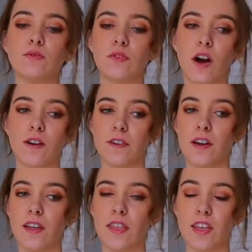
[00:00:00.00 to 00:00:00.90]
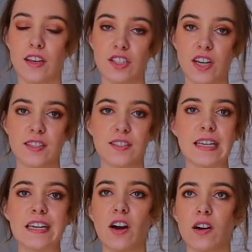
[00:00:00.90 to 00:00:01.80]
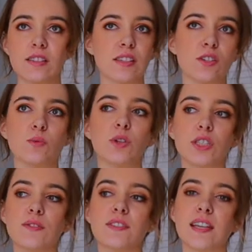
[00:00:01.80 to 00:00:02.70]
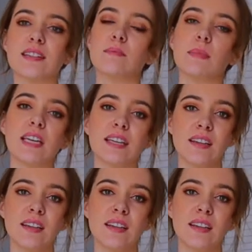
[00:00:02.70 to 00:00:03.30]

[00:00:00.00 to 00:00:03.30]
rather than just in answer to what you've said to me,